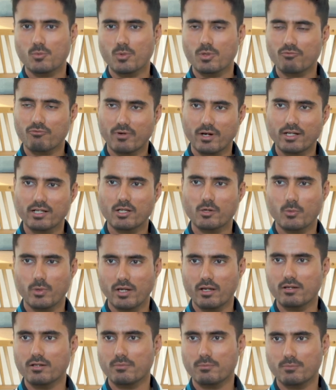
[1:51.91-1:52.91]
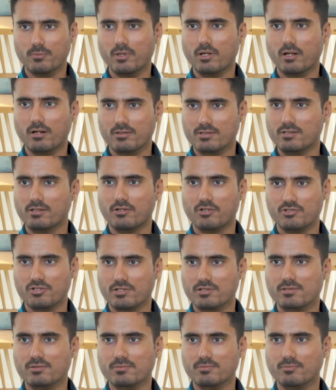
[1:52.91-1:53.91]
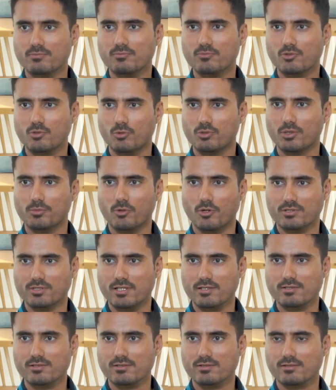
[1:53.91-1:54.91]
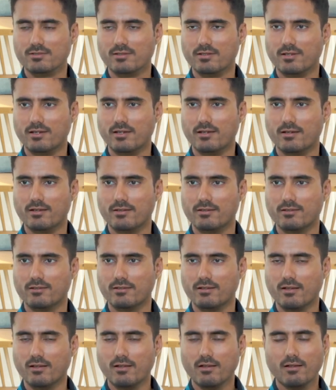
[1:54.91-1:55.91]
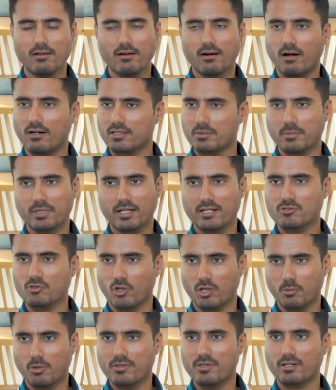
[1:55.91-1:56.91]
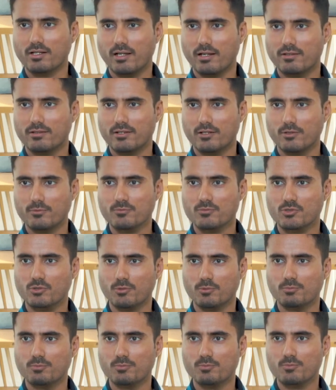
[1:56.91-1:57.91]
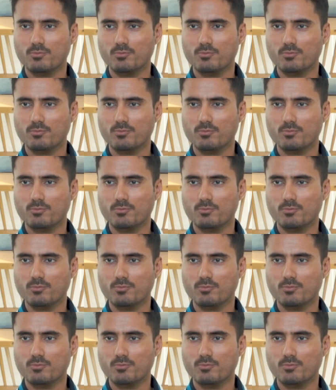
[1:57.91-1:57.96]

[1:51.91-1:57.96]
we find our way and our synergies through the process, and ultimately it's all about the client, you know.